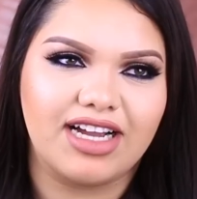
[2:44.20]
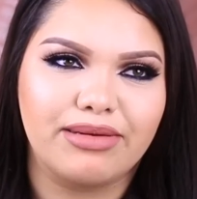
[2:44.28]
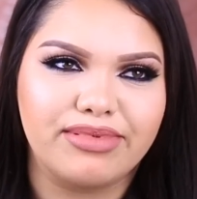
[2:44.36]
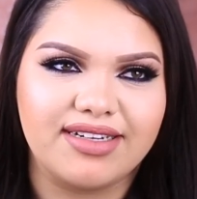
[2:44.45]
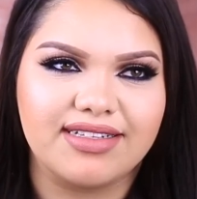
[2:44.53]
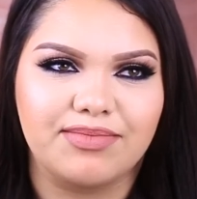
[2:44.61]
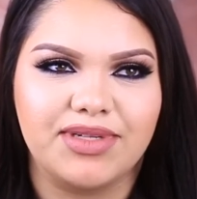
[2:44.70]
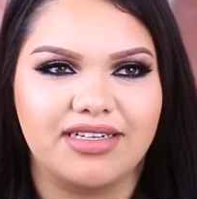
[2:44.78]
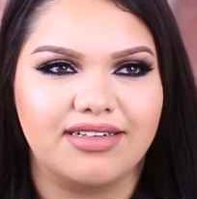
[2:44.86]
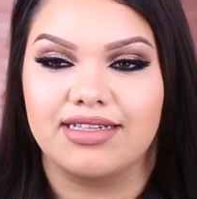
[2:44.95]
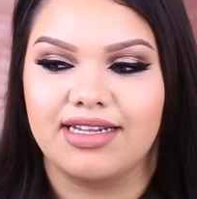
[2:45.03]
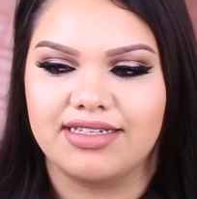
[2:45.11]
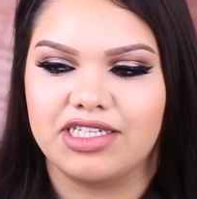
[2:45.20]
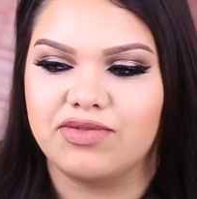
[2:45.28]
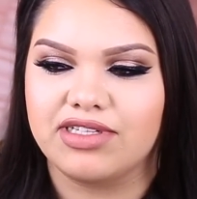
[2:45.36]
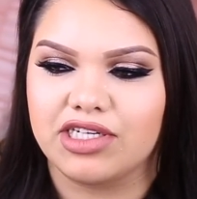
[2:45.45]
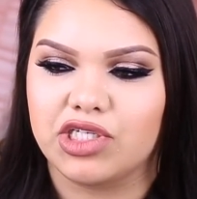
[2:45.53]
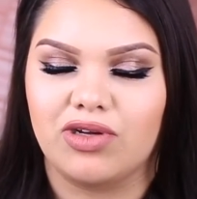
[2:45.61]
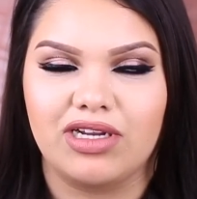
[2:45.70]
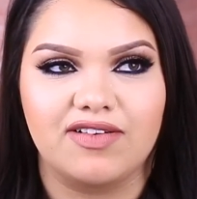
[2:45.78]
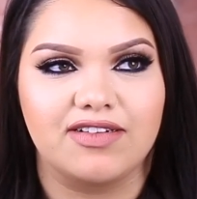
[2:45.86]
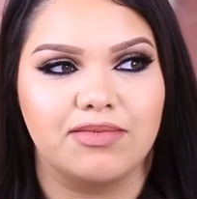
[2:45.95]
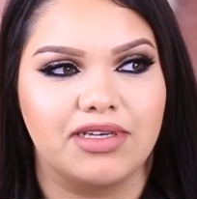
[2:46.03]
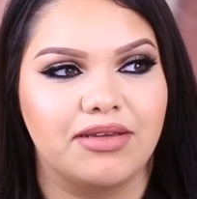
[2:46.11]
her eyebrows, I mean, unless she was like a chola or
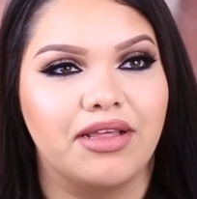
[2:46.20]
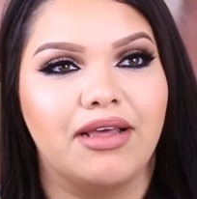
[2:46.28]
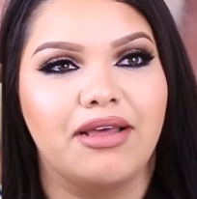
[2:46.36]
something.